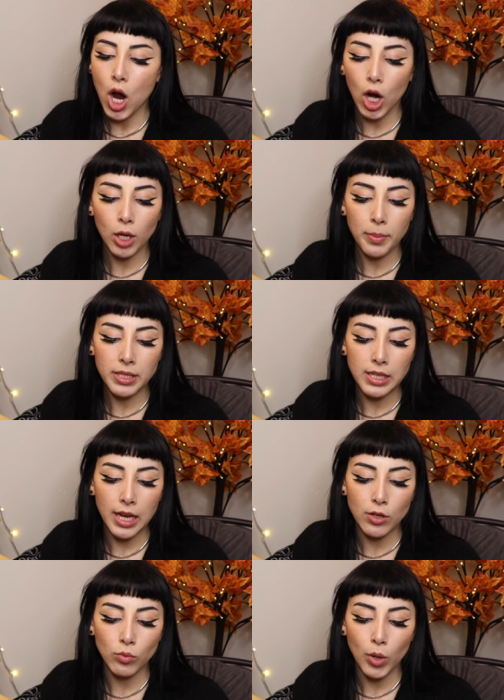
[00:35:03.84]
Artemis
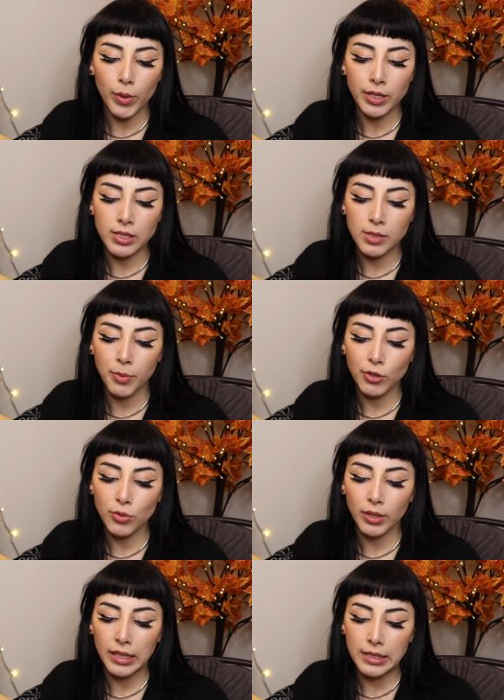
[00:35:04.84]
and Rowan.
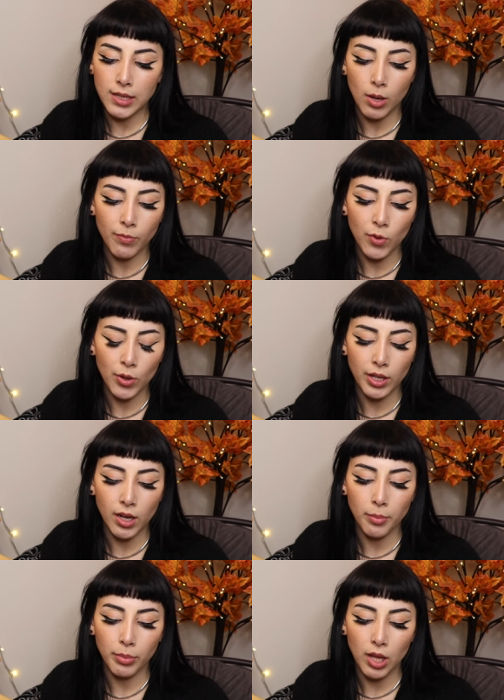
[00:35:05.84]
Spiritually, it is helpful in
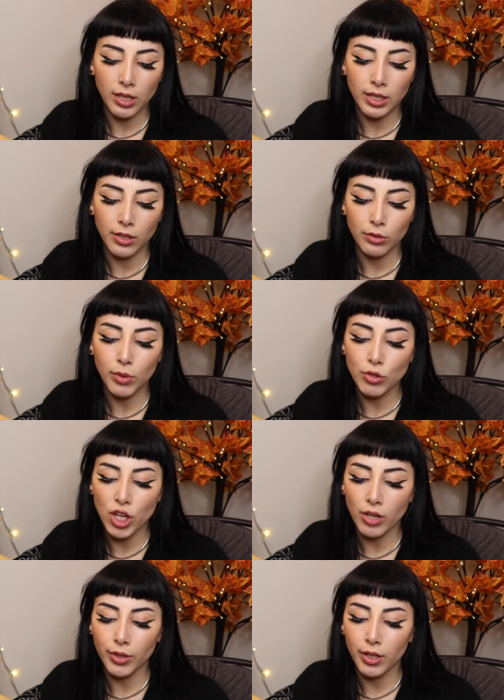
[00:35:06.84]
unblocking the throat
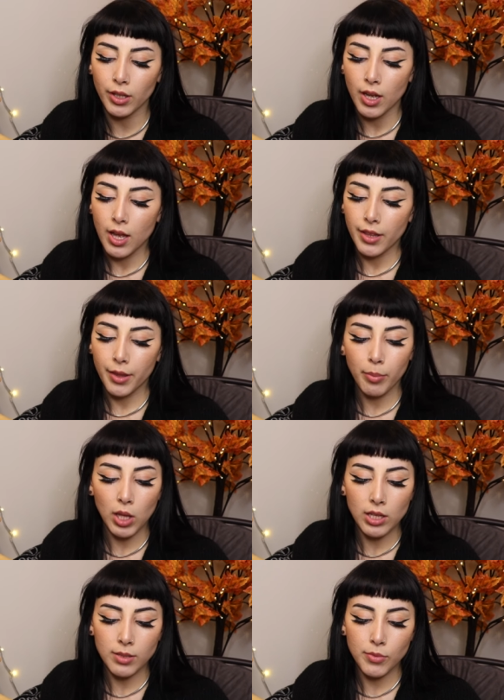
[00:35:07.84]
chakra. The
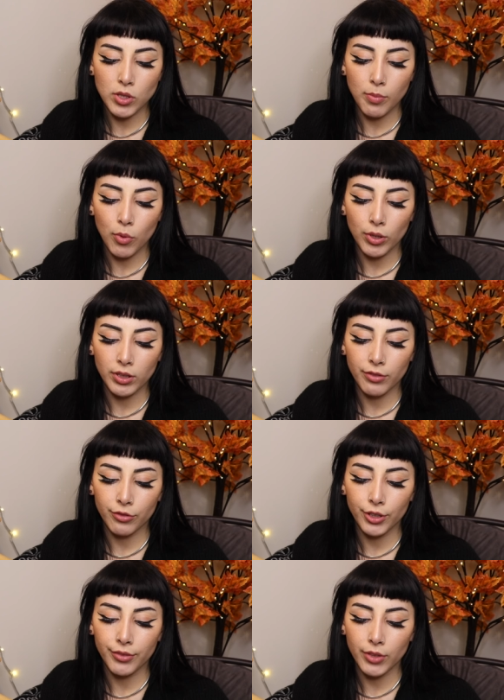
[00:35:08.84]
blossoms support the
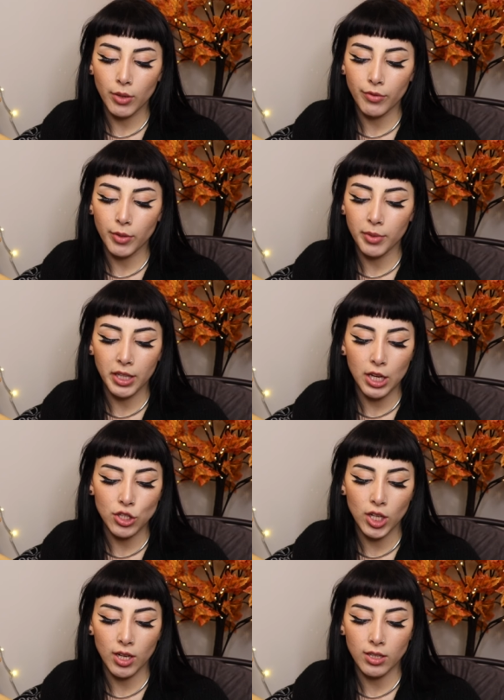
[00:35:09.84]
free flow of
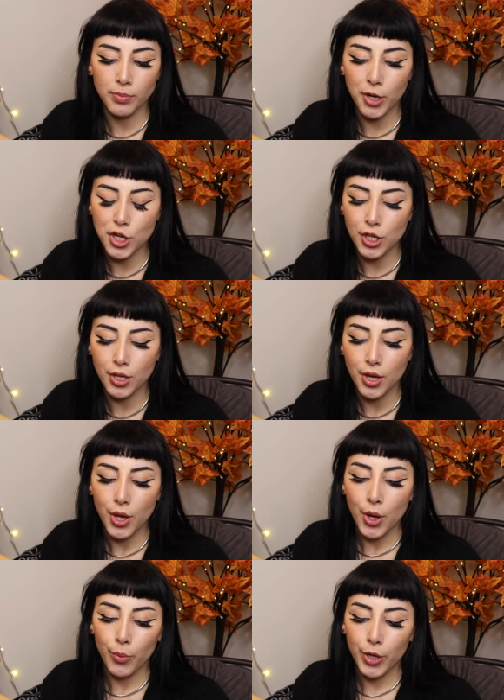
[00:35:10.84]
communication and expression.
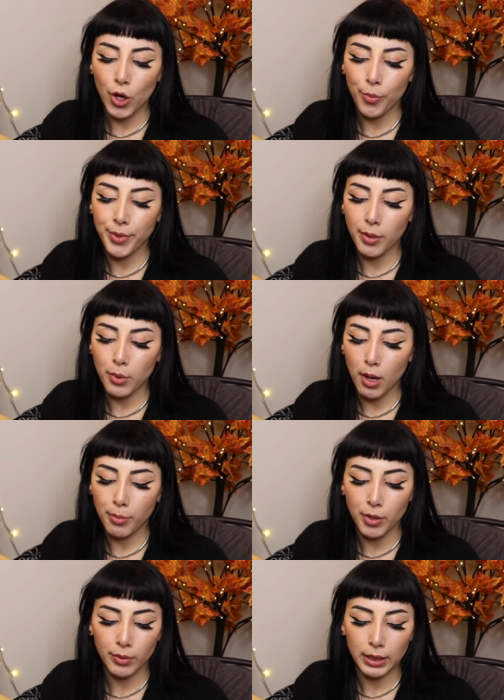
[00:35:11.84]
We hope they will
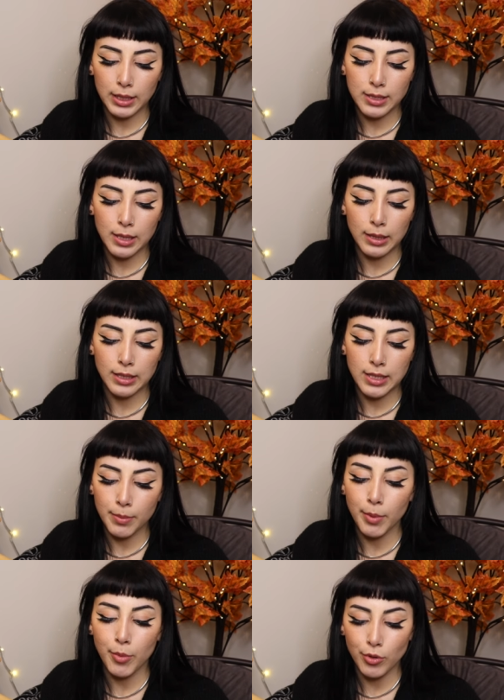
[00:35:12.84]
help you release the
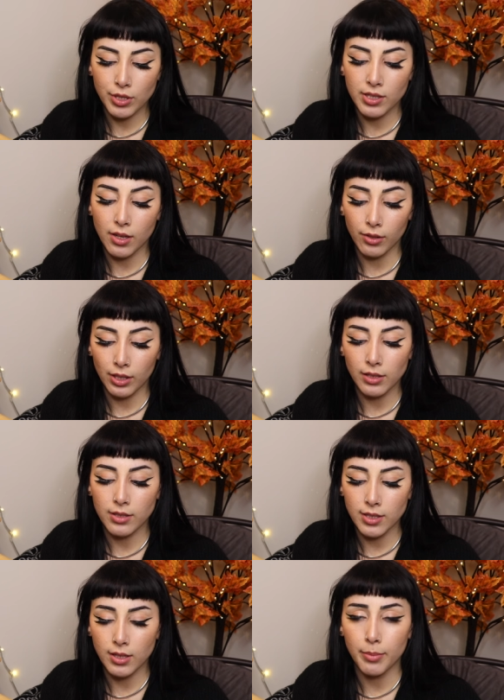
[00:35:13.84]
deep emotions that are locked
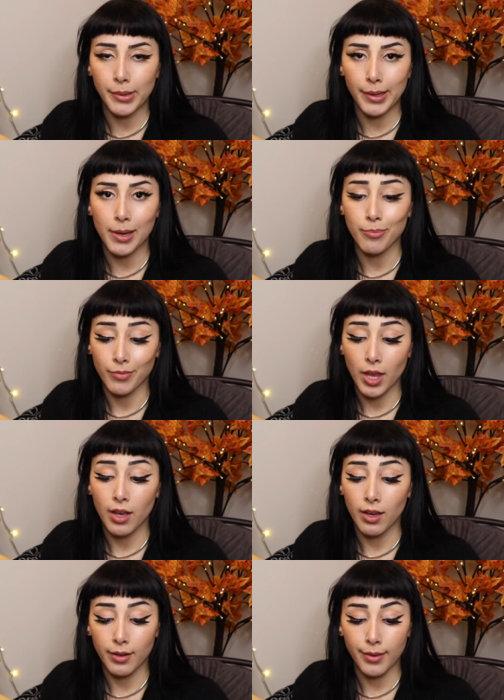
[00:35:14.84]
inside the body.
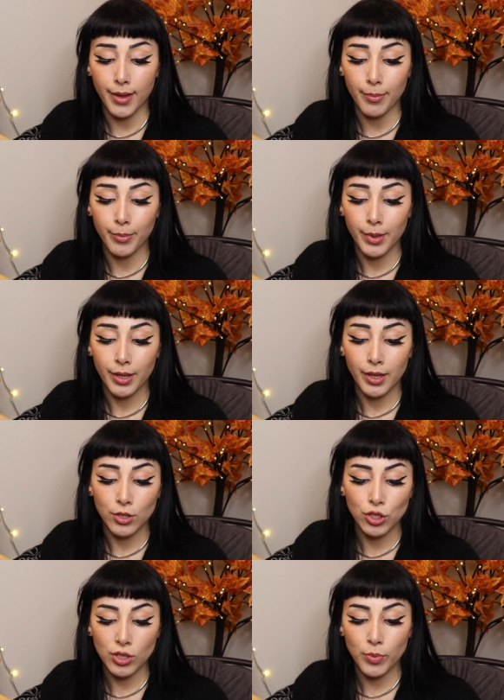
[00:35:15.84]
I need that.
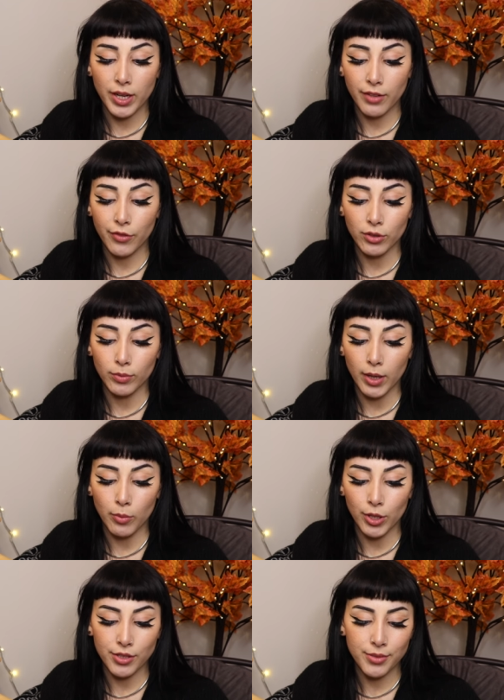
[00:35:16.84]
Just waiting for the right
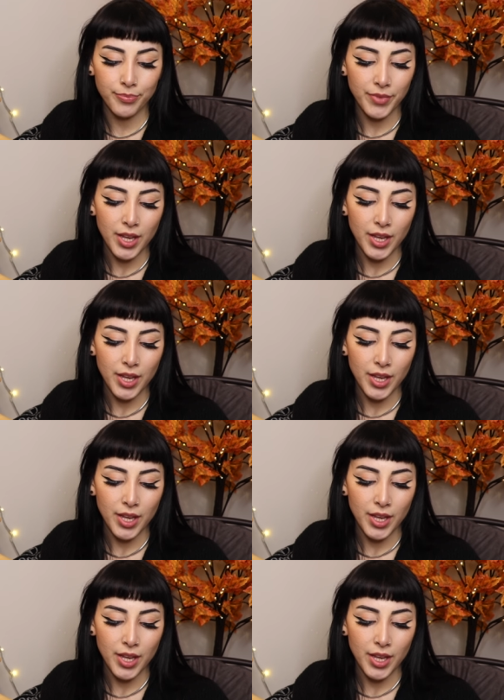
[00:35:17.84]
words.